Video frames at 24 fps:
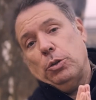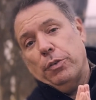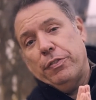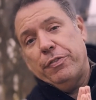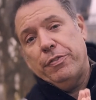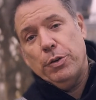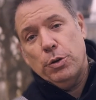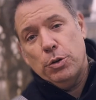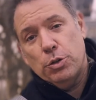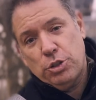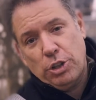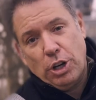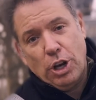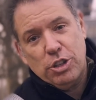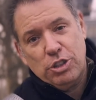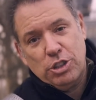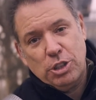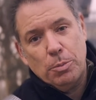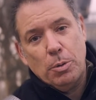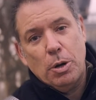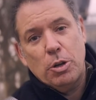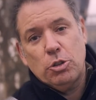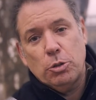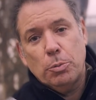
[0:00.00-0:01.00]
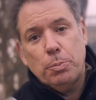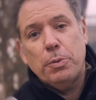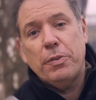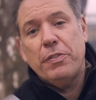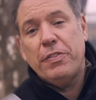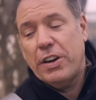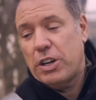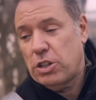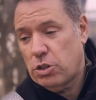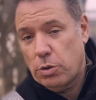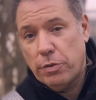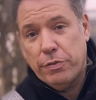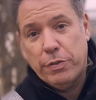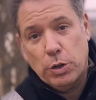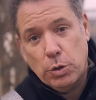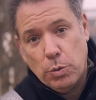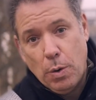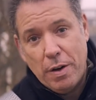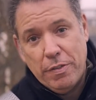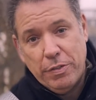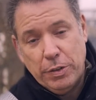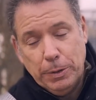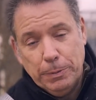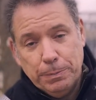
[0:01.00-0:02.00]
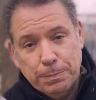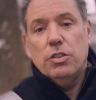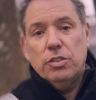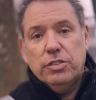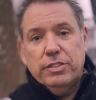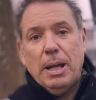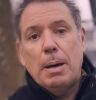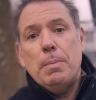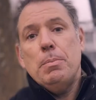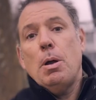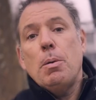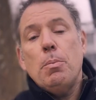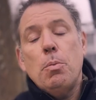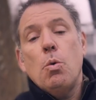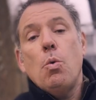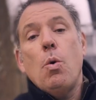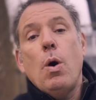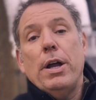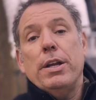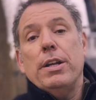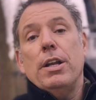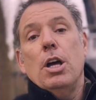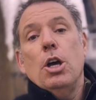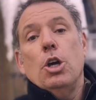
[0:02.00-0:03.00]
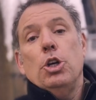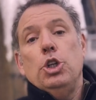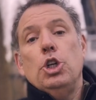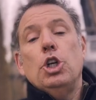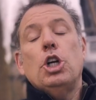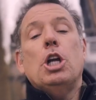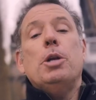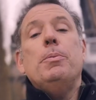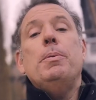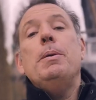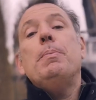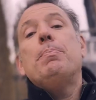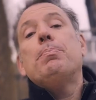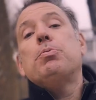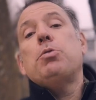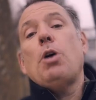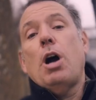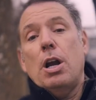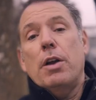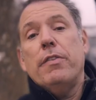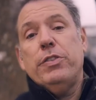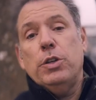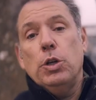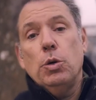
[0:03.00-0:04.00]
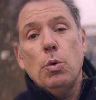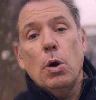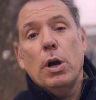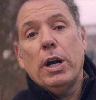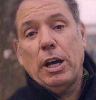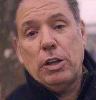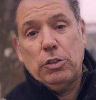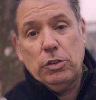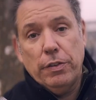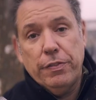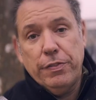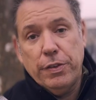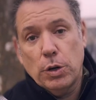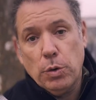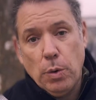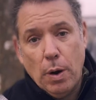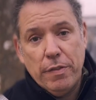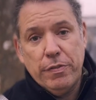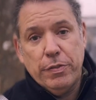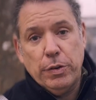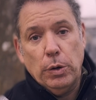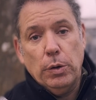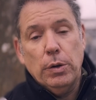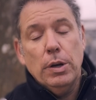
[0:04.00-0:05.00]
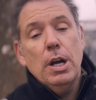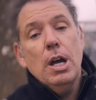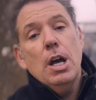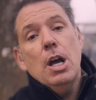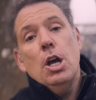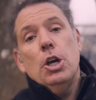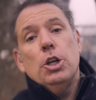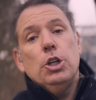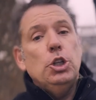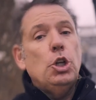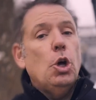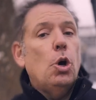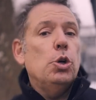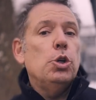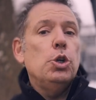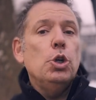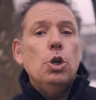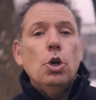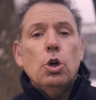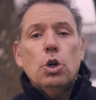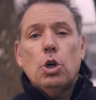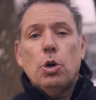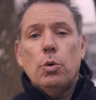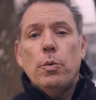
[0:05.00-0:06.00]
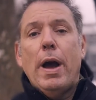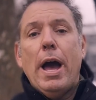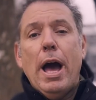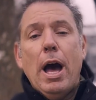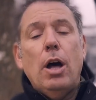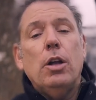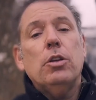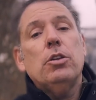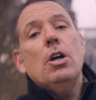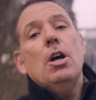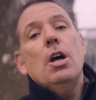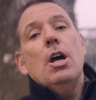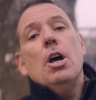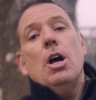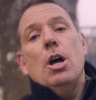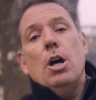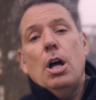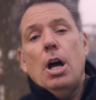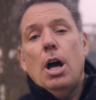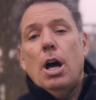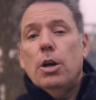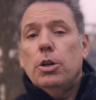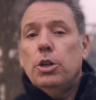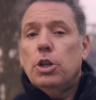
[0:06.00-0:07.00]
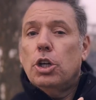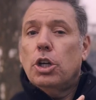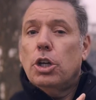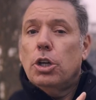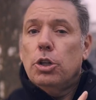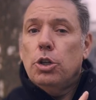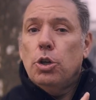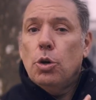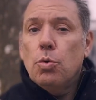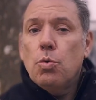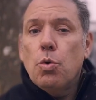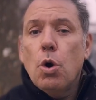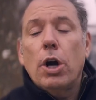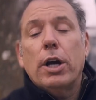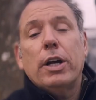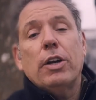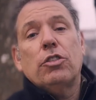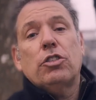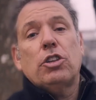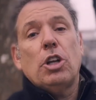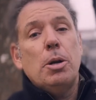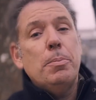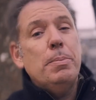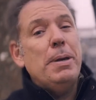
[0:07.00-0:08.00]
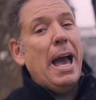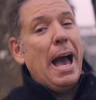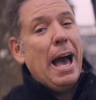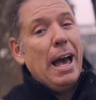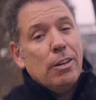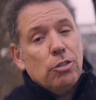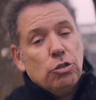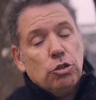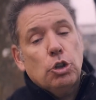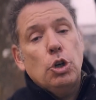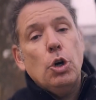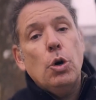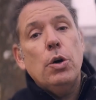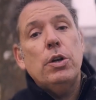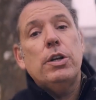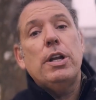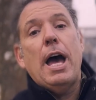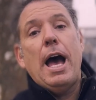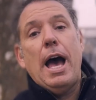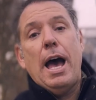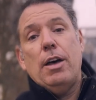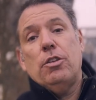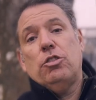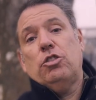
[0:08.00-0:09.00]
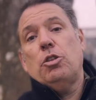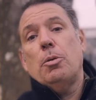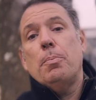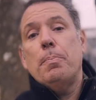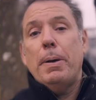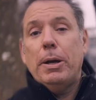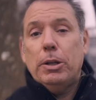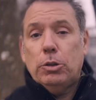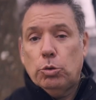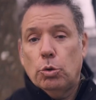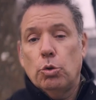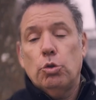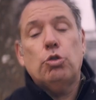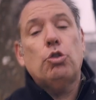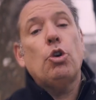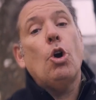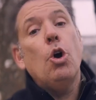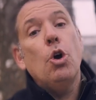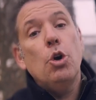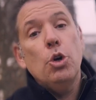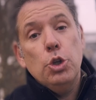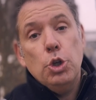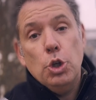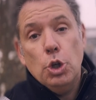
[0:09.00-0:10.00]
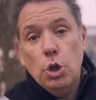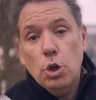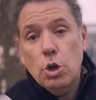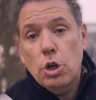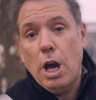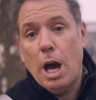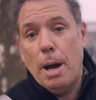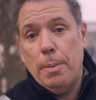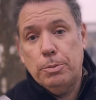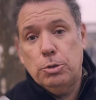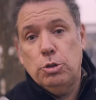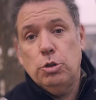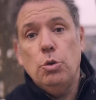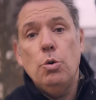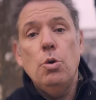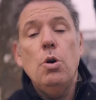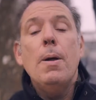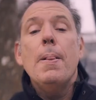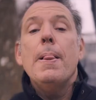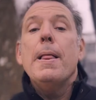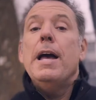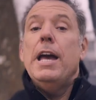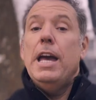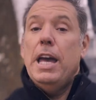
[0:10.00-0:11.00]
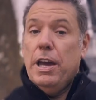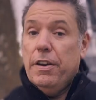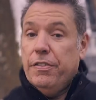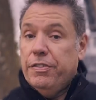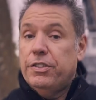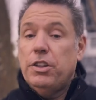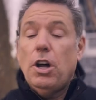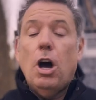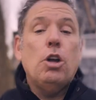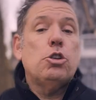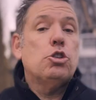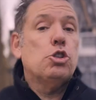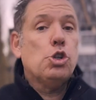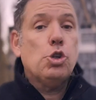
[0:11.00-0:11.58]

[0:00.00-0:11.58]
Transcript: your first customer as a professional photographer. Step number one, you got to be proud of your work as a photographer. You know, you look around, your work is going to be as good as the mentors you look up to. If not,